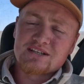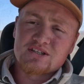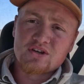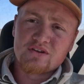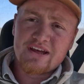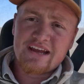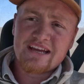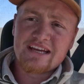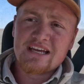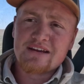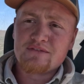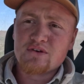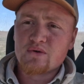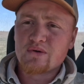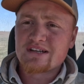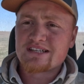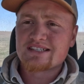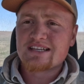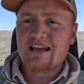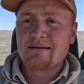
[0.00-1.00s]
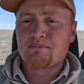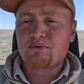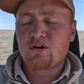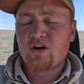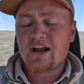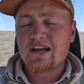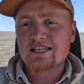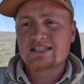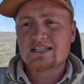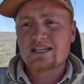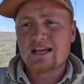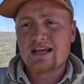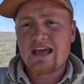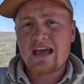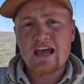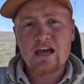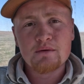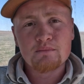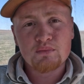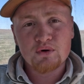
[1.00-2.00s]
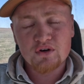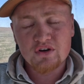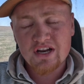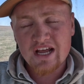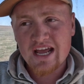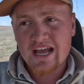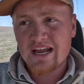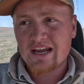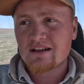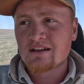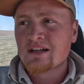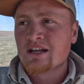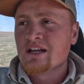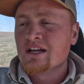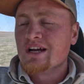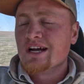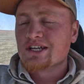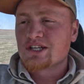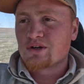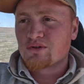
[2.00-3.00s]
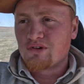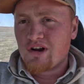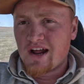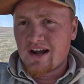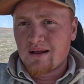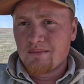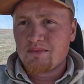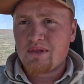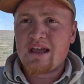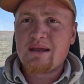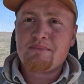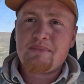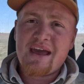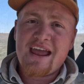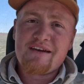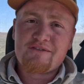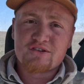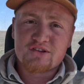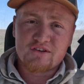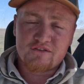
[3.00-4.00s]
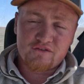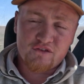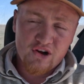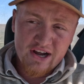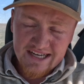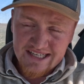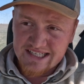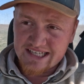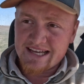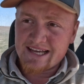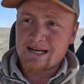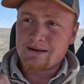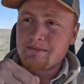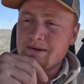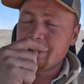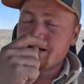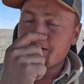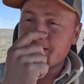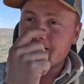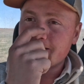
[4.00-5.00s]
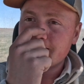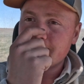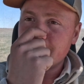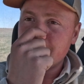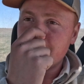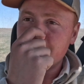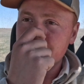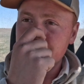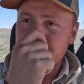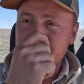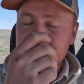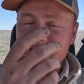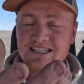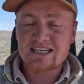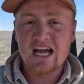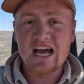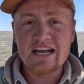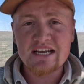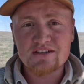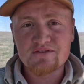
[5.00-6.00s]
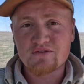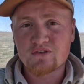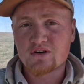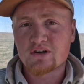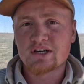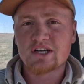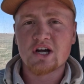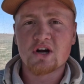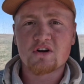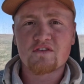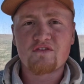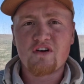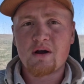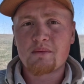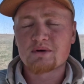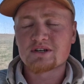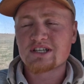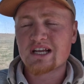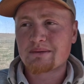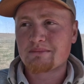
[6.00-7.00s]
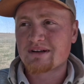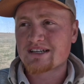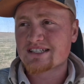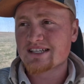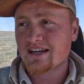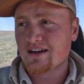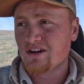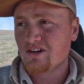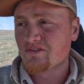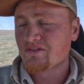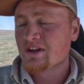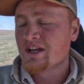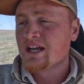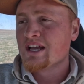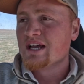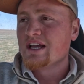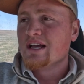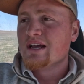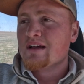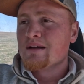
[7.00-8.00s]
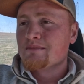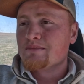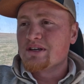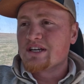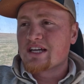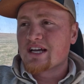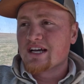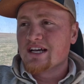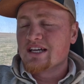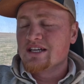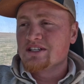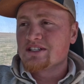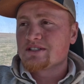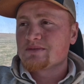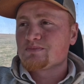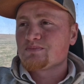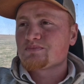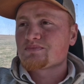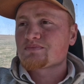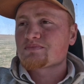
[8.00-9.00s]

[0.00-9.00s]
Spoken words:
So they give you a set price head per day to run them. They pay for the freight to get them here, and it's nice for young farmers like myself because